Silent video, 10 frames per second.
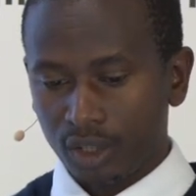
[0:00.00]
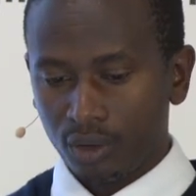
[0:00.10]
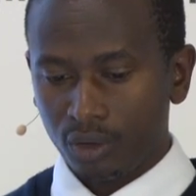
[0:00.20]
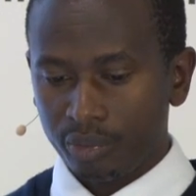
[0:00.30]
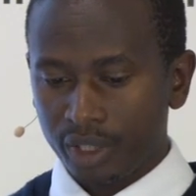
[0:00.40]

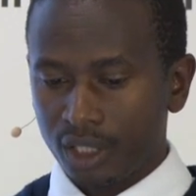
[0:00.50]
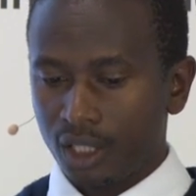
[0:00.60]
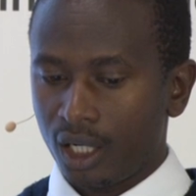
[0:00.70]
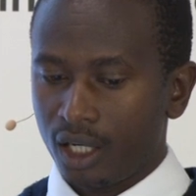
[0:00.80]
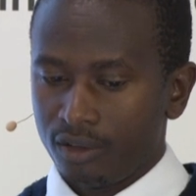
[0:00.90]
economic
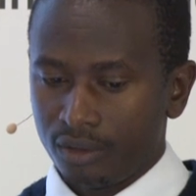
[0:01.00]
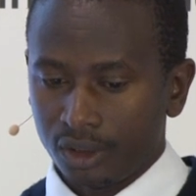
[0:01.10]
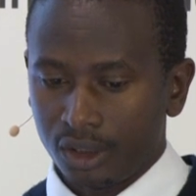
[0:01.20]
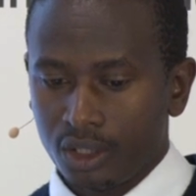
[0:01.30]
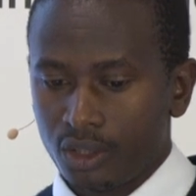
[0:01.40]

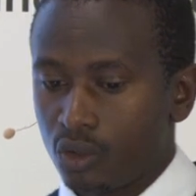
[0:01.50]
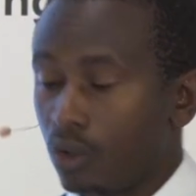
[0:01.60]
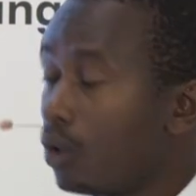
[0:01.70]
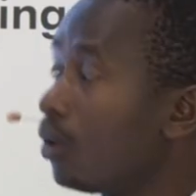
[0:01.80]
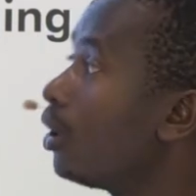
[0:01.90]
levels.
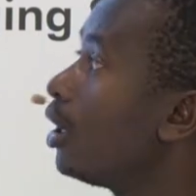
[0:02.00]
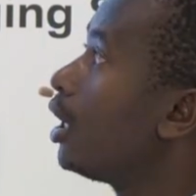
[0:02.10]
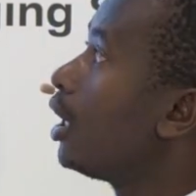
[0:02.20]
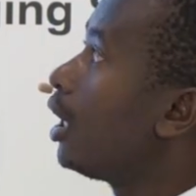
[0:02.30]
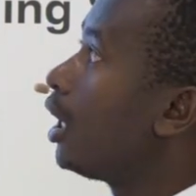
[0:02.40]
So
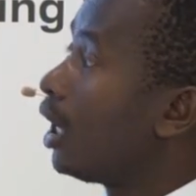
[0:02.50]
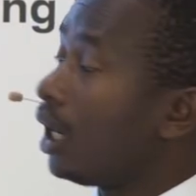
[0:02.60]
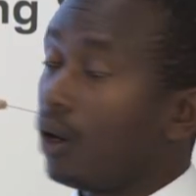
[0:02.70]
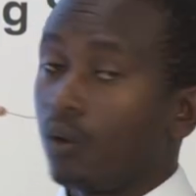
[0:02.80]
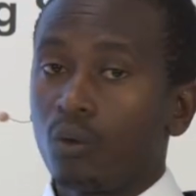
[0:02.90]

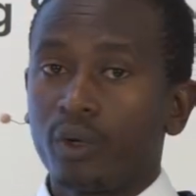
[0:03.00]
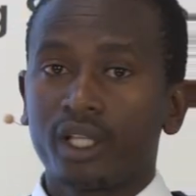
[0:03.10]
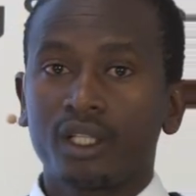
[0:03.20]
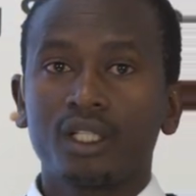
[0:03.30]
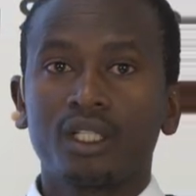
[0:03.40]
we
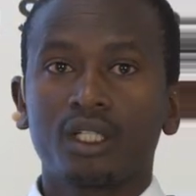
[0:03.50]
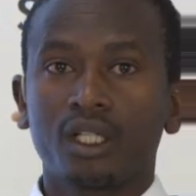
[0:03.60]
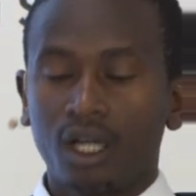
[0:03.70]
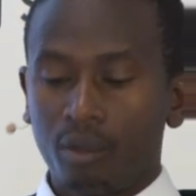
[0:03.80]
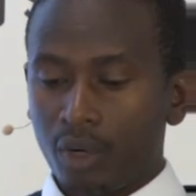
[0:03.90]
are
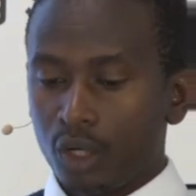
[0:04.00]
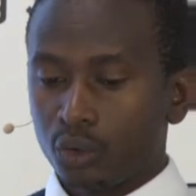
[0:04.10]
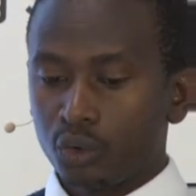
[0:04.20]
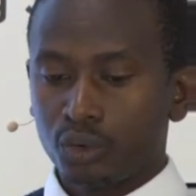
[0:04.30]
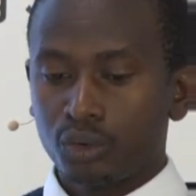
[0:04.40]
thinking
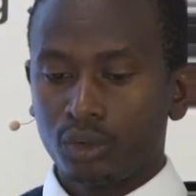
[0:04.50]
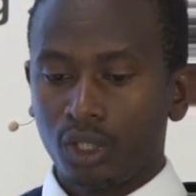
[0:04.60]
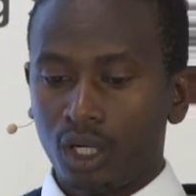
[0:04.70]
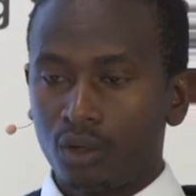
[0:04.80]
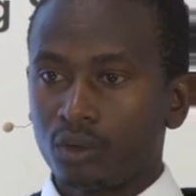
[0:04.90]
about
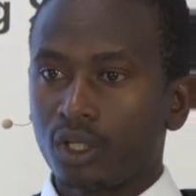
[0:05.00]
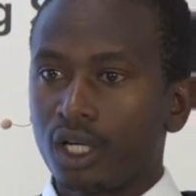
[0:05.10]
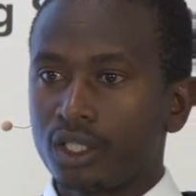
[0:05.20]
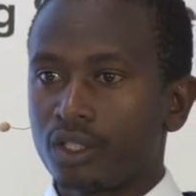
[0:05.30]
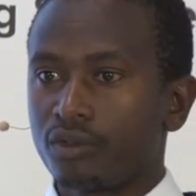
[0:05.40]

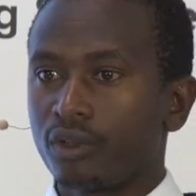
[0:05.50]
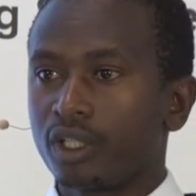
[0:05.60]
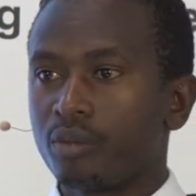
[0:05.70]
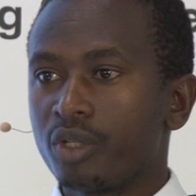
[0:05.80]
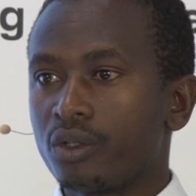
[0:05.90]
agriculture for
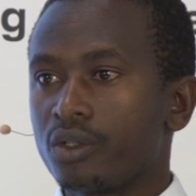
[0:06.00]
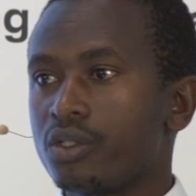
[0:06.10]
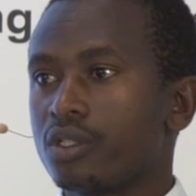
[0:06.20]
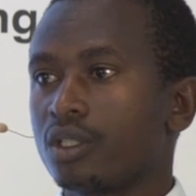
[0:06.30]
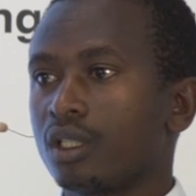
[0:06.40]

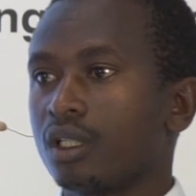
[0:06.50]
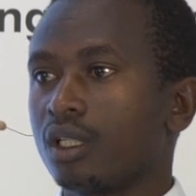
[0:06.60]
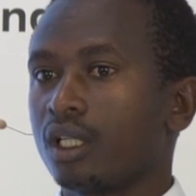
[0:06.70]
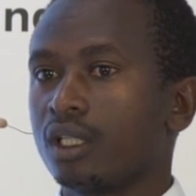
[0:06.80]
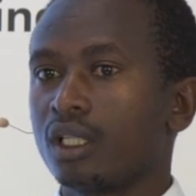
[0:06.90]
chemicals,
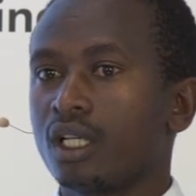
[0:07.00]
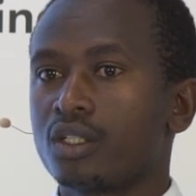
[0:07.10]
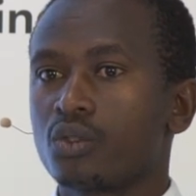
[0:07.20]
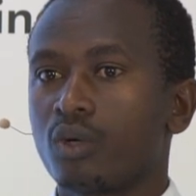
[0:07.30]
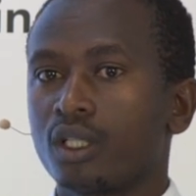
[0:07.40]
and I think that
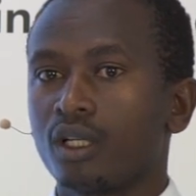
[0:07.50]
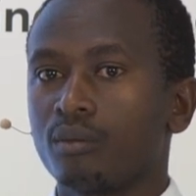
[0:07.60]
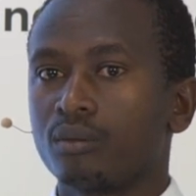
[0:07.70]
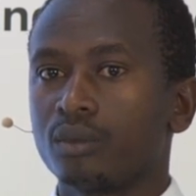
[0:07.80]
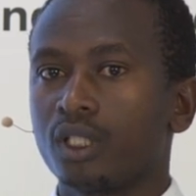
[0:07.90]
is what
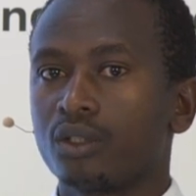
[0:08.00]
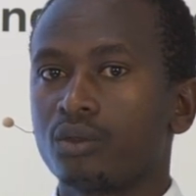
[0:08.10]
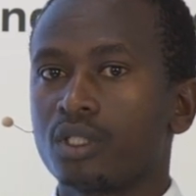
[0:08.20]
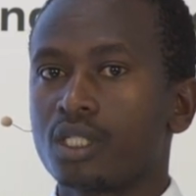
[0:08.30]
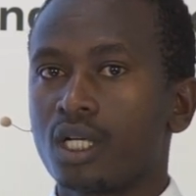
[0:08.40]
I'm here
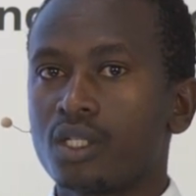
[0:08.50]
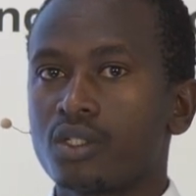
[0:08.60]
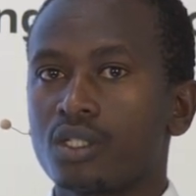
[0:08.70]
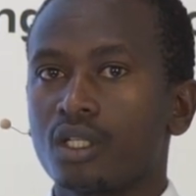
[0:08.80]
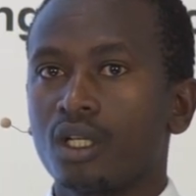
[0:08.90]
to
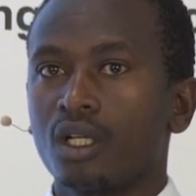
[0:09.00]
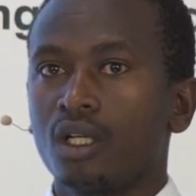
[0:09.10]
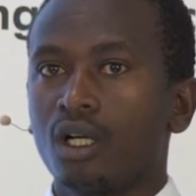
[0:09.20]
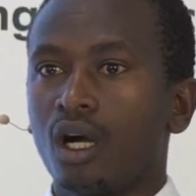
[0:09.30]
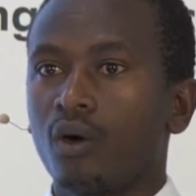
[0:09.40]
discuss.
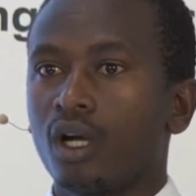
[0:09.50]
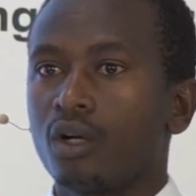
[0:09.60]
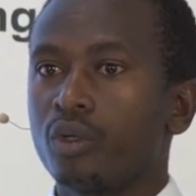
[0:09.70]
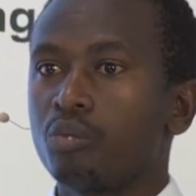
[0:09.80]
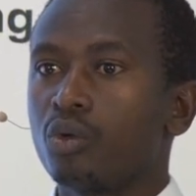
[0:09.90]
How
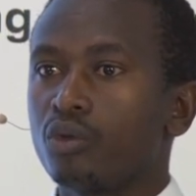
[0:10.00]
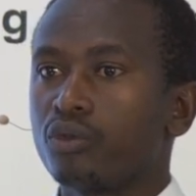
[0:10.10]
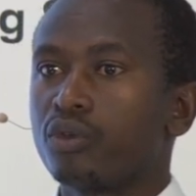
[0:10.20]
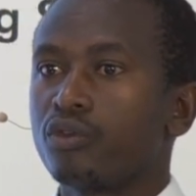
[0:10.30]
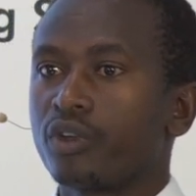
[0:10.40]
can we move,
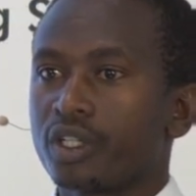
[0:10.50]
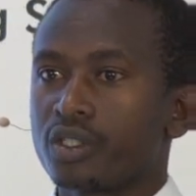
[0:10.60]
for